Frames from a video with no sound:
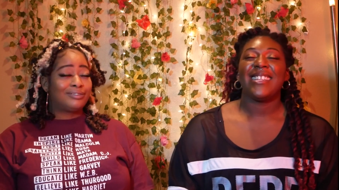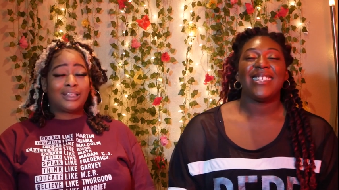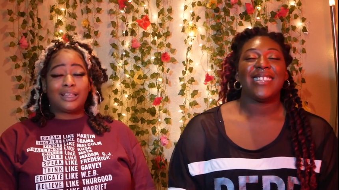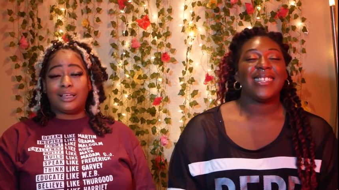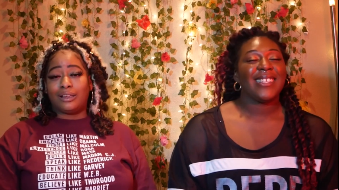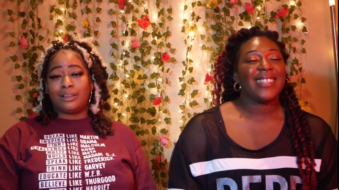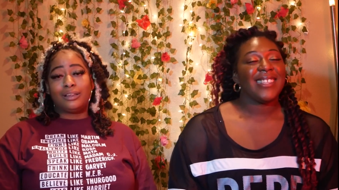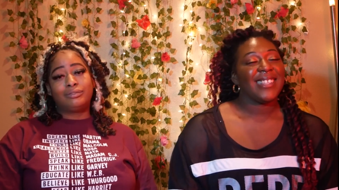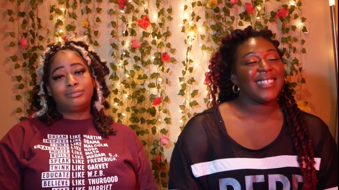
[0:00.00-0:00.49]

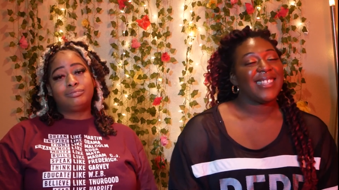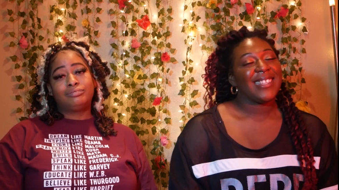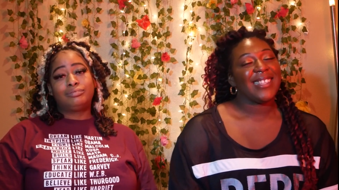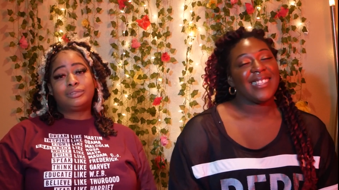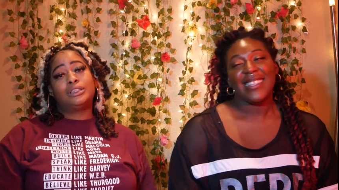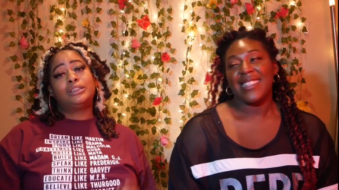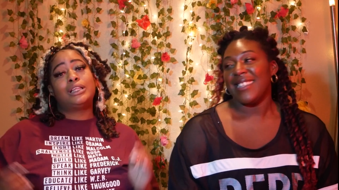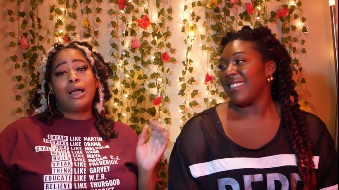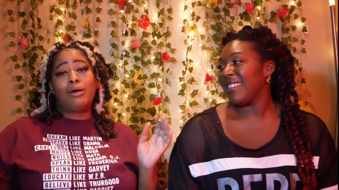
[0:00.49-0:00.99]
Speaker 1: Yeah.
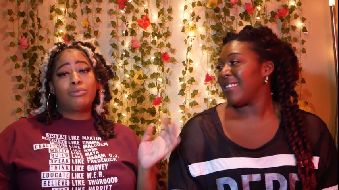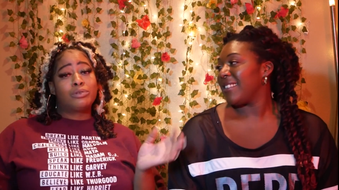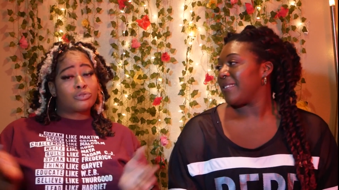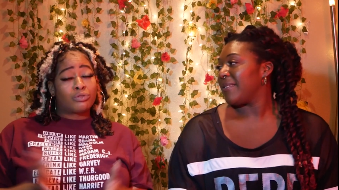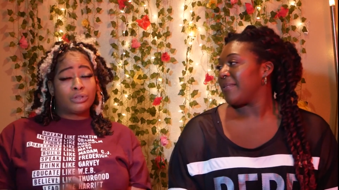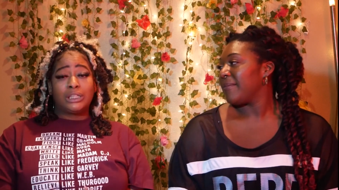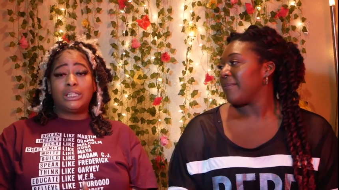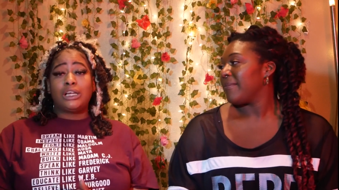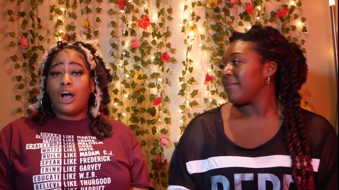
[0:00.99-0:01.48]
So that
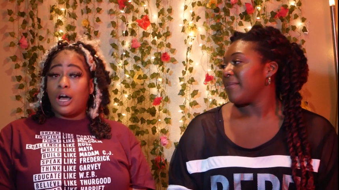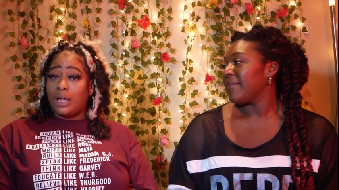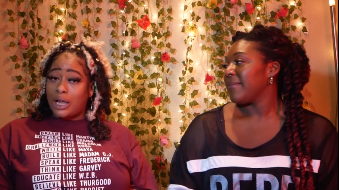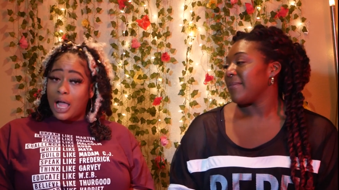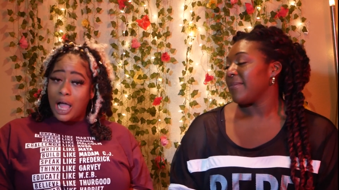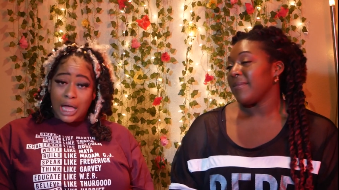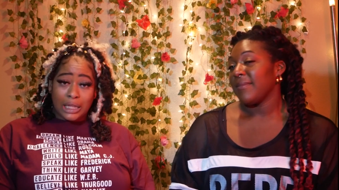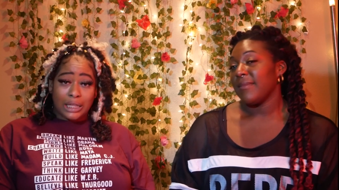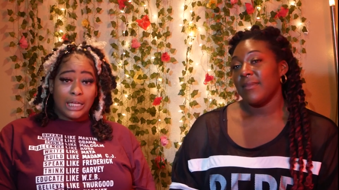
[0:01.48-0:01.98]
was really all
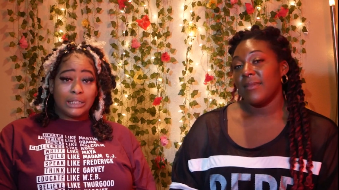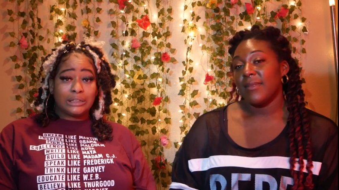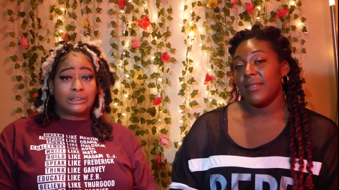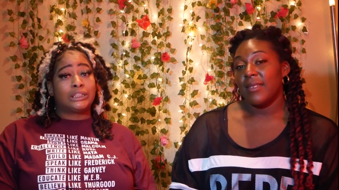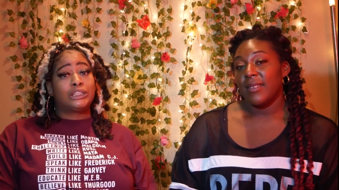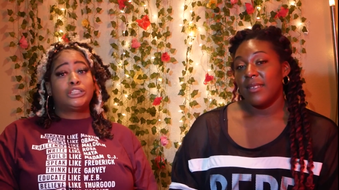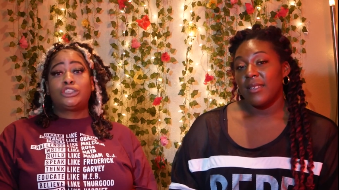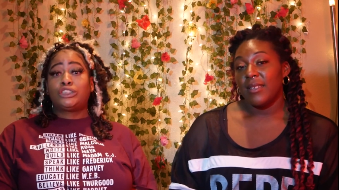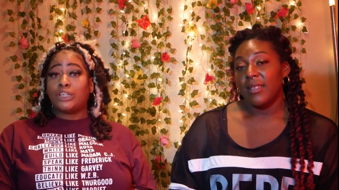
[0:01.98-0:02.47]
the
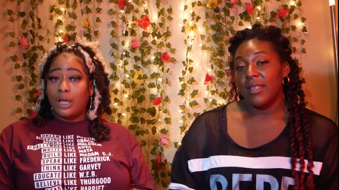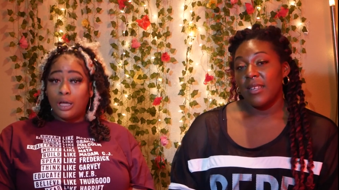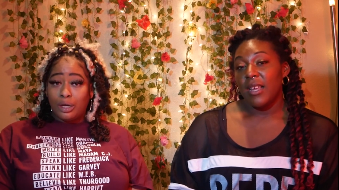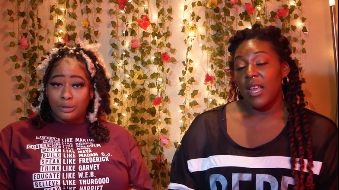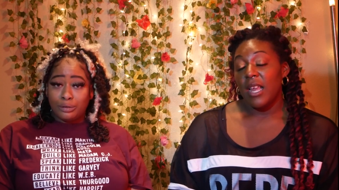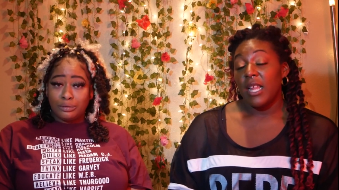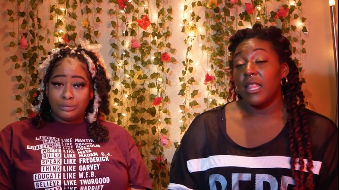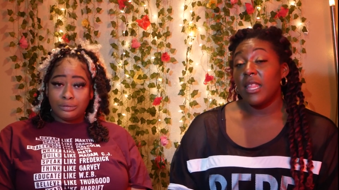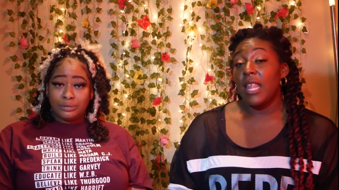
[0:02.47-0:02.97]
highlights of the
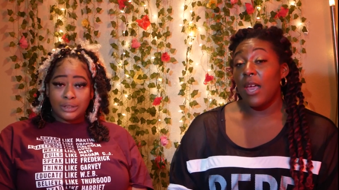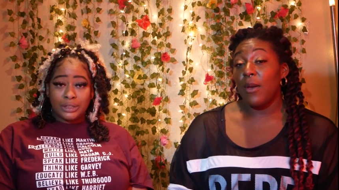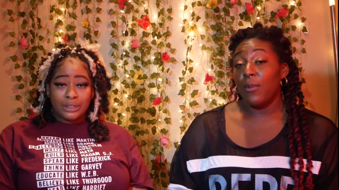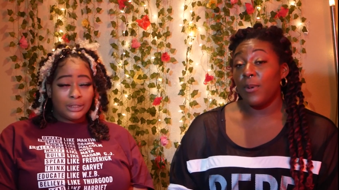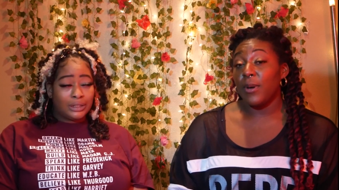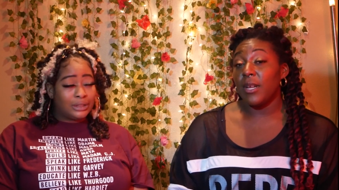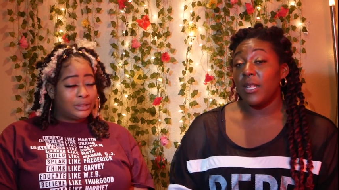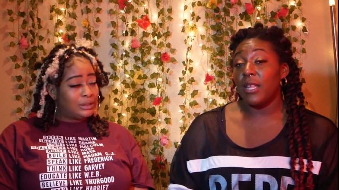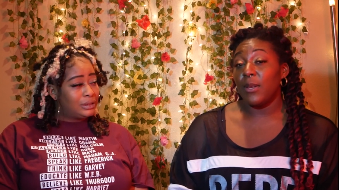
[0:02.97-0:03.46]
show.
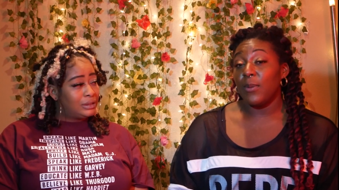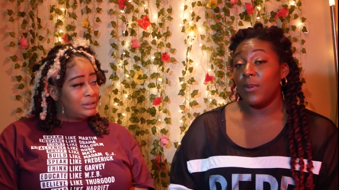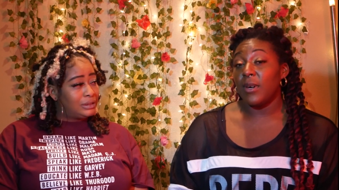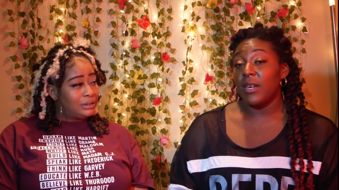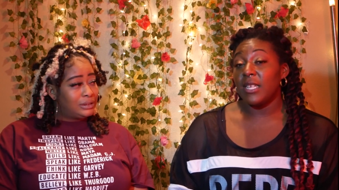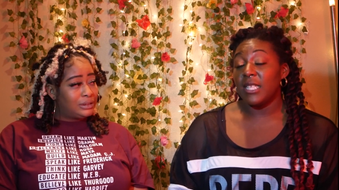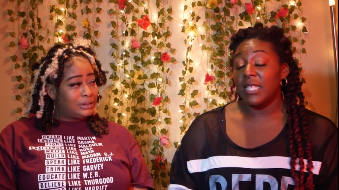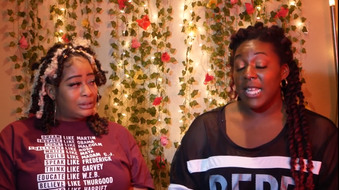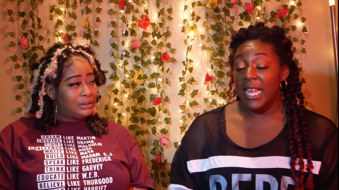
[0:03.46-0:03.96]
That really
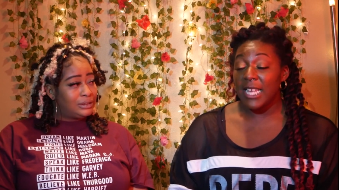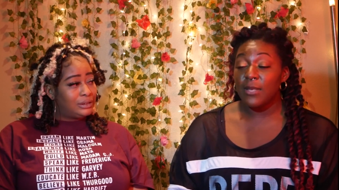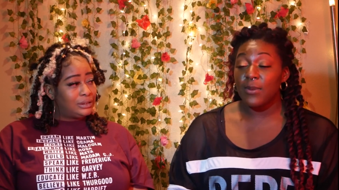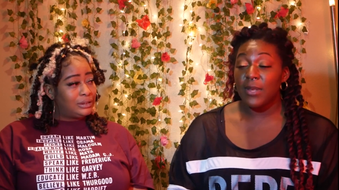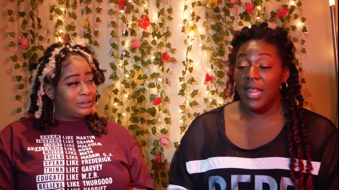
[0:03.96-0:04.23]
was. That